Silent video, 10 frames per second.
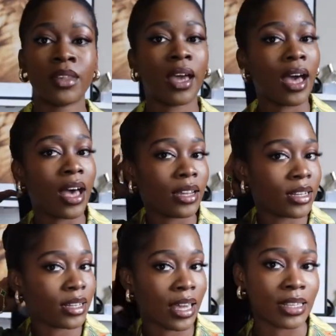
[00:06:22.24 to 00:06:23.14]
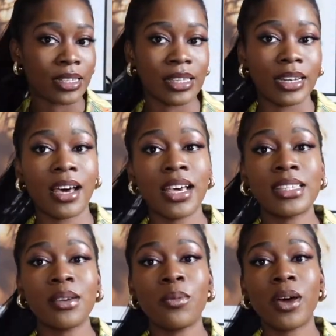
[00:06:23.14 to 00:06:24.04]
And yeah, as I said, guys
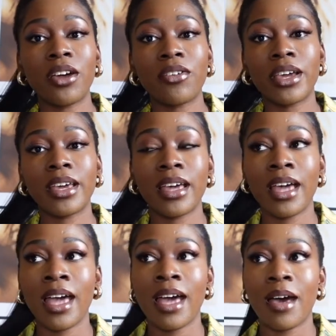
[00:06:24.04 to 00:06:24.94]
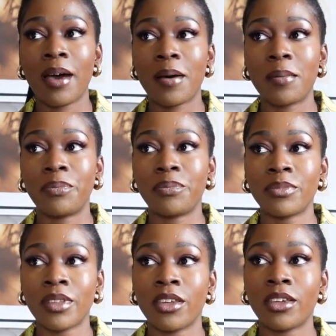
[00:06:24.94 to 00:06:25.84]
can wear it.
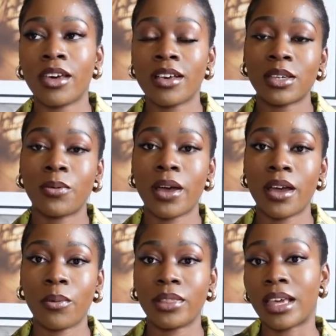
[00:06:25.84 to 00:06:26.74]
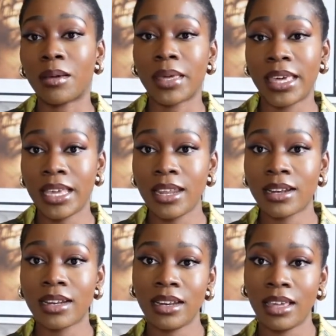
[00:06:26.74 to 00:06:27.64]
Girls can wear it with like a bikini
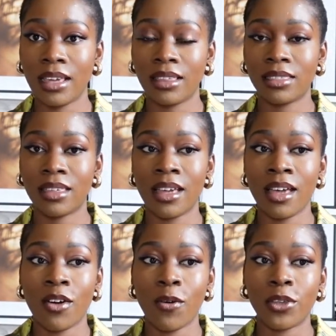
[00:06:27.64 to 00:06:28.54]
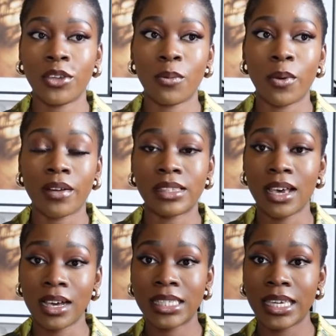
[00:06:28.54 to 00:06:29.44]
underneath, or you can wear it
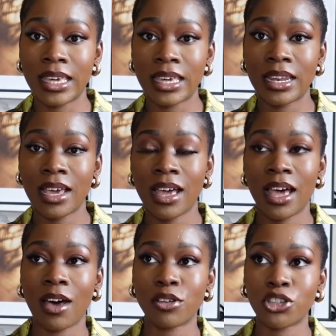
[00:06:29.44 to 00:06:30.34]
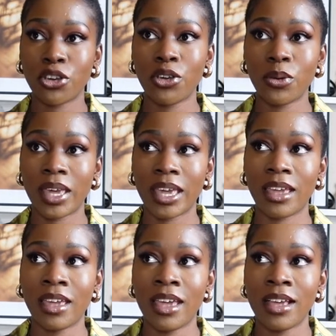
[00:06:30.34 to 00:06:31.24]
tucked in. I'll show you it
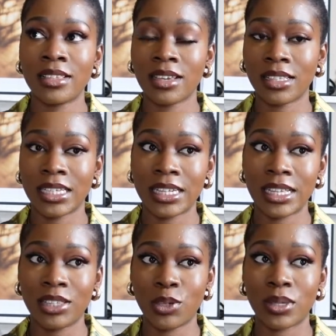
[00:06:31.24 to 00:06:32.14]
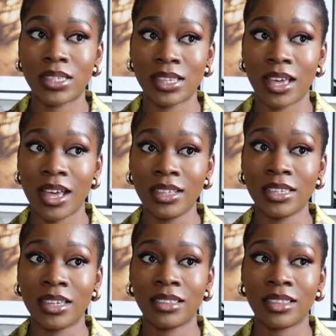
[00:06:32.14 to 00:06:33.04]
tucked it into a skirt.
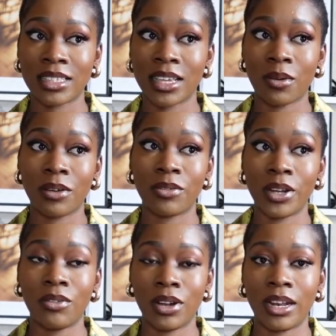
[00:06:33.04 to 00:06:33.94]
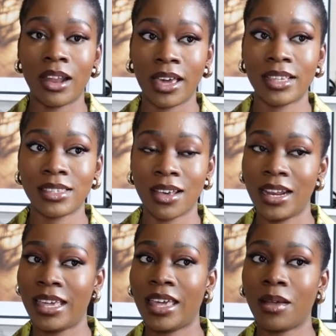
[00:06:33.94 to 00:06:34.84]
That's how I really, really like
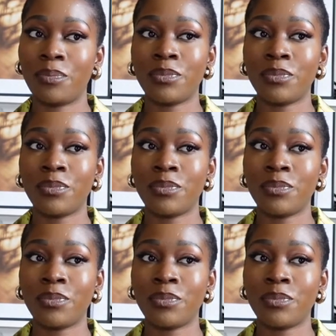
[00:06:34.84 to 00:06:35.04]
styling it.